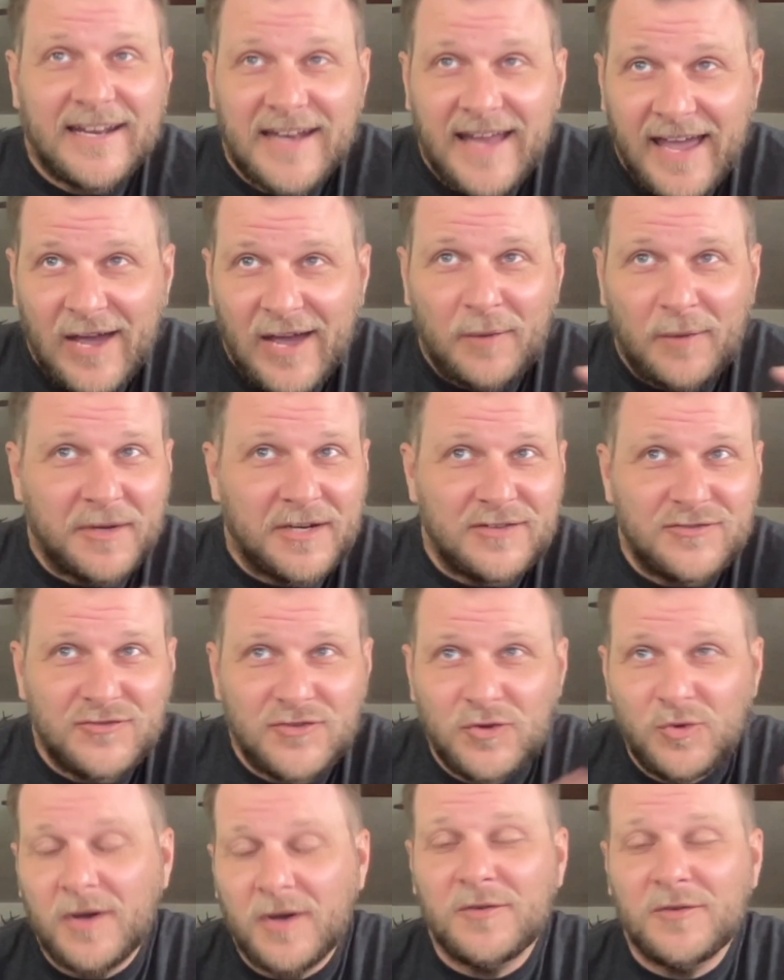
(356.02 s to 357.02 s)
now I'm going to
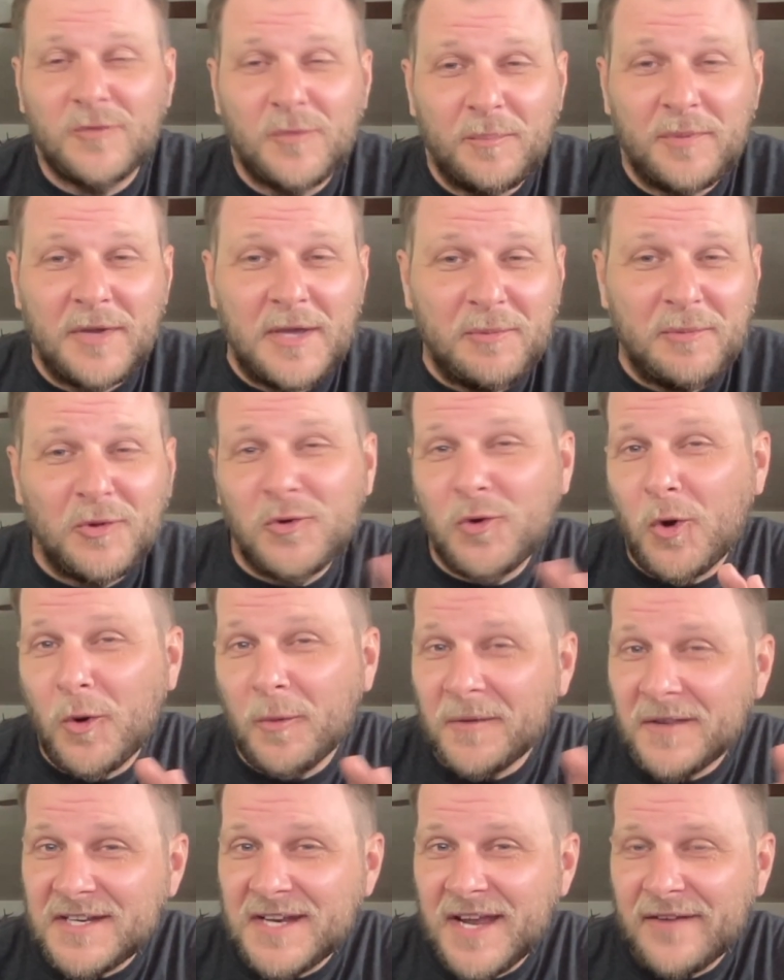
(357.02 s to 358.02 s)
do what people
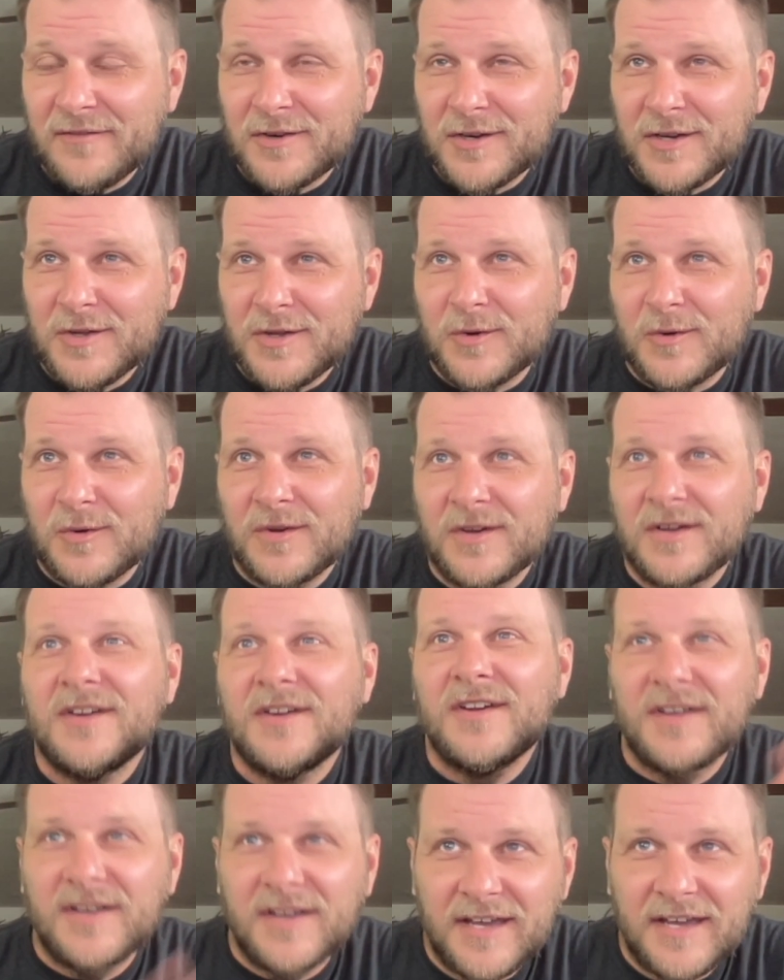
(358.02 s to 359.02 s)
normally never do
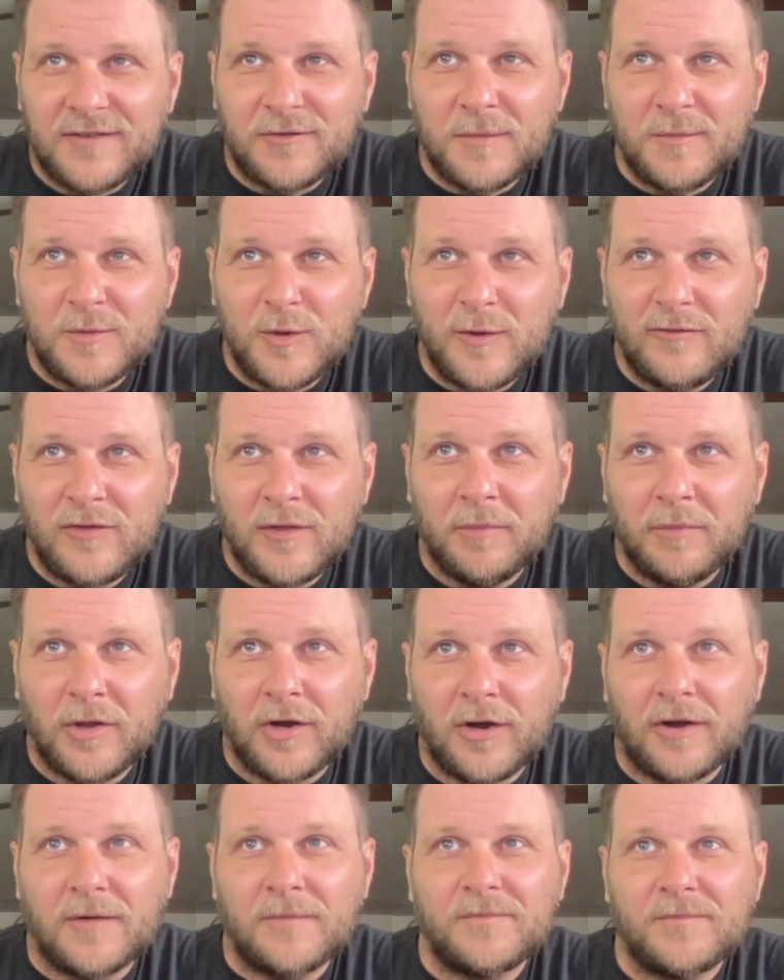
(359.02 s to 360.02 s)
and remove the
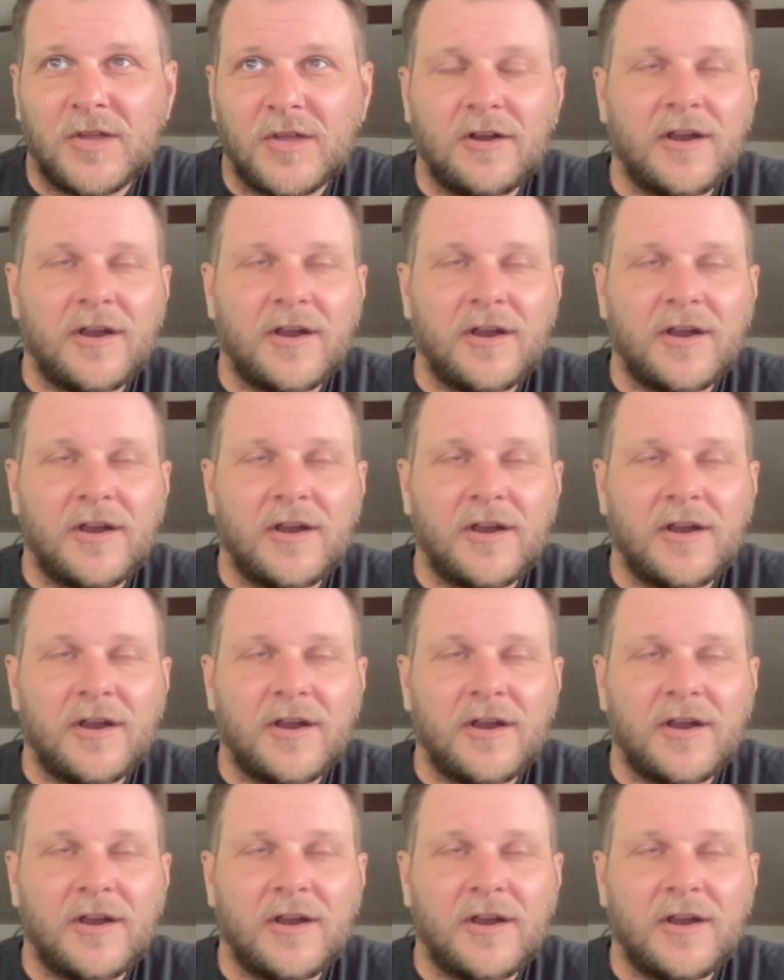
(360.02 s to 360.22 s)
blur, all